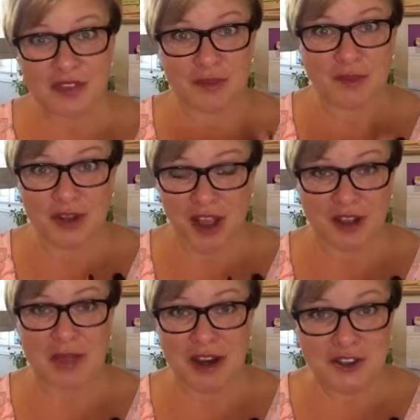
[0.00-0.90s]

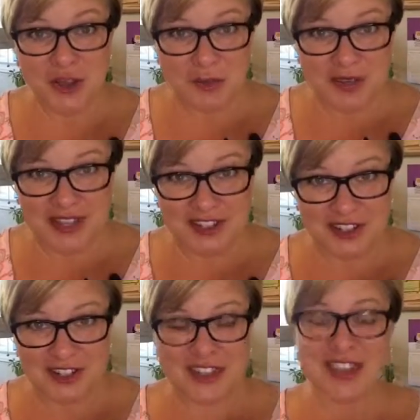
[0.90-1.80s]
Periscope
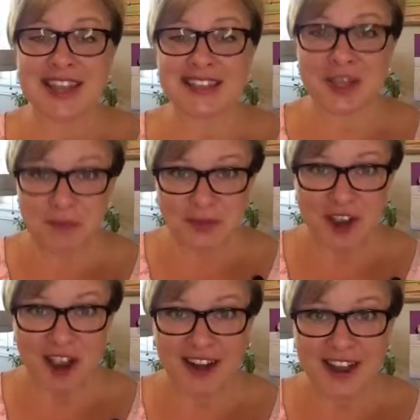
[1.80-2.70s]
presenters' tip
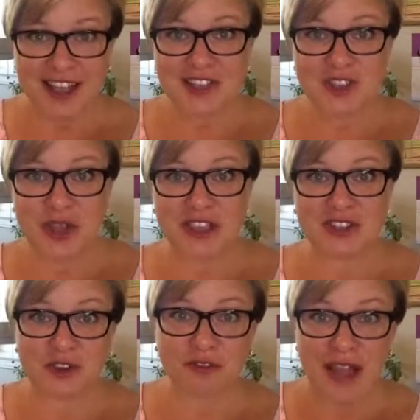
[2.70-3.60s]
jar. So as
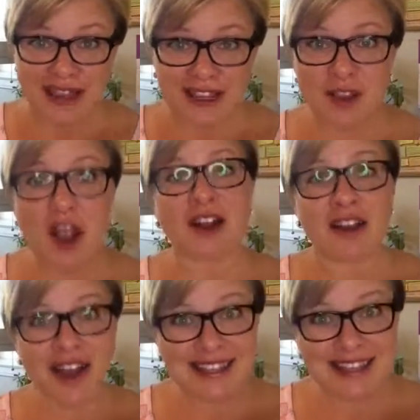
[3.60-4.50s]
you're finding our
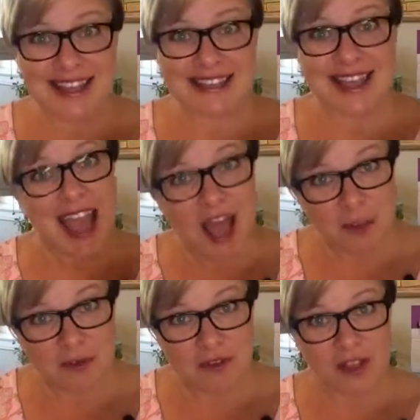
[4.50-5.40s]
content
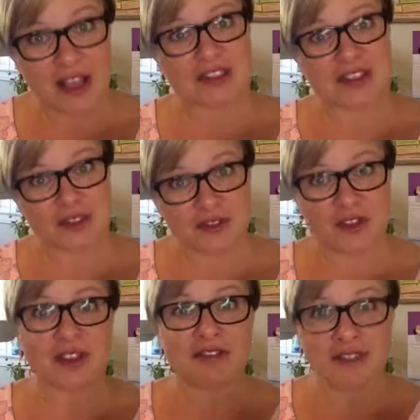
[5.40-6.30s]
helpful and
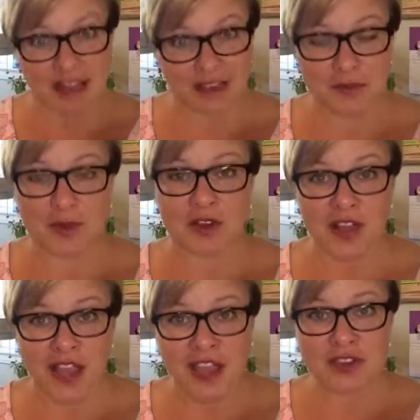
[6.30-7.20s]
useful and valuable,
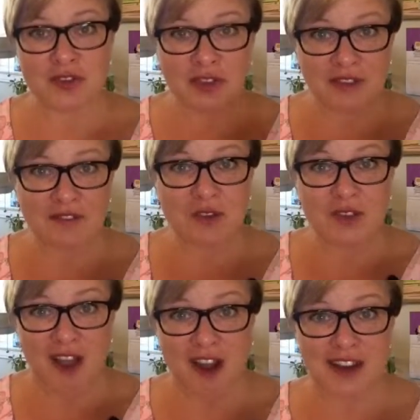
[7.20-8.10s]
you give those
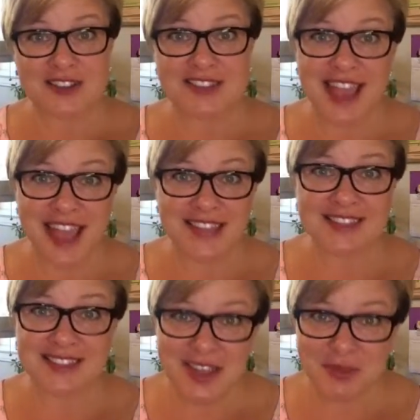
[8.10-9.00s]
hearts
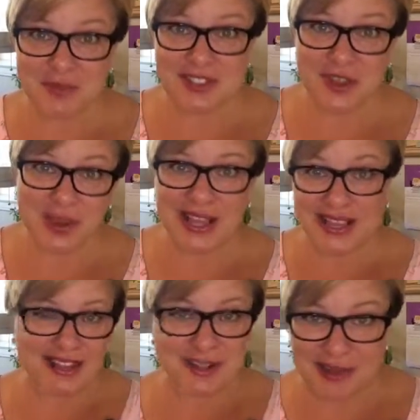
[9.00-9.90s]
as tips. So we
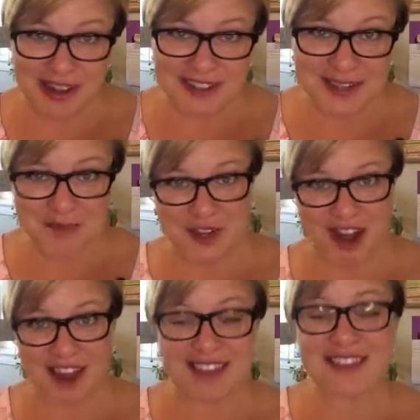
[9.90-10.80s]
collect them in our tip
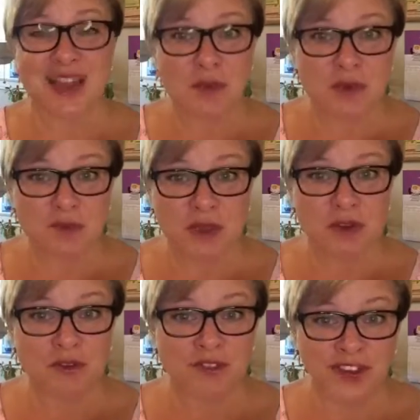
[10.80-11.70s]
jar. I thought that was
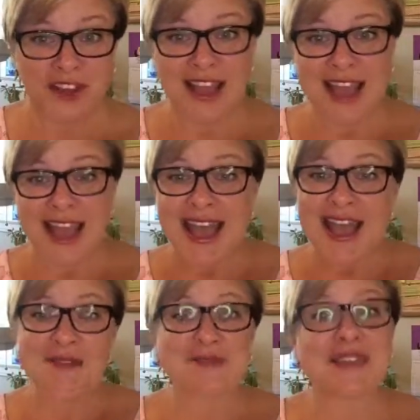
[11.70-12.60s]
beautiful.
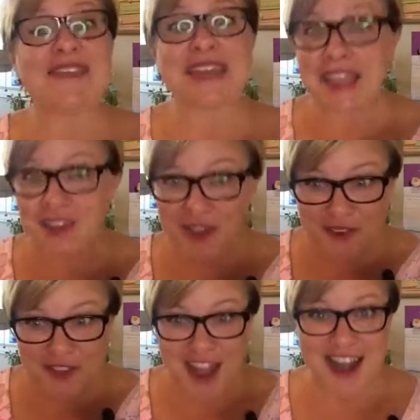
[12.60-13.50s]
Thank you
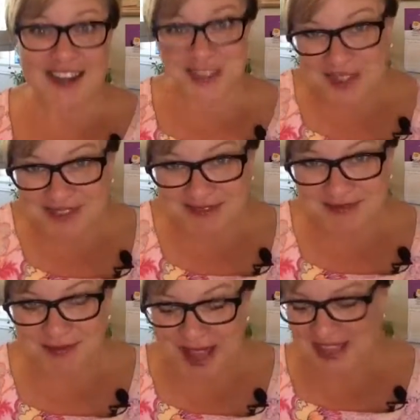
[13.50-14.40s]
for the hearts,
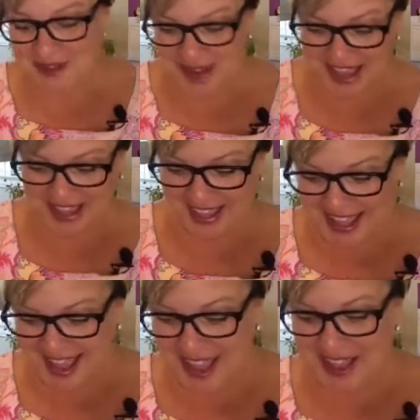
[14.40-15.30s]
by the way.
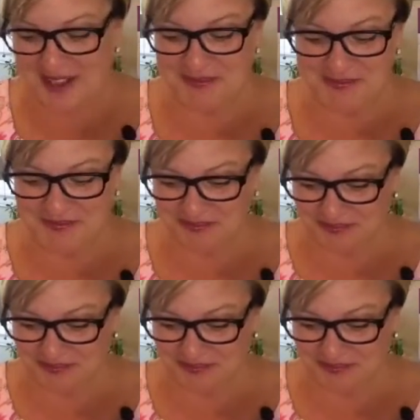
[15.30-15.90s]
And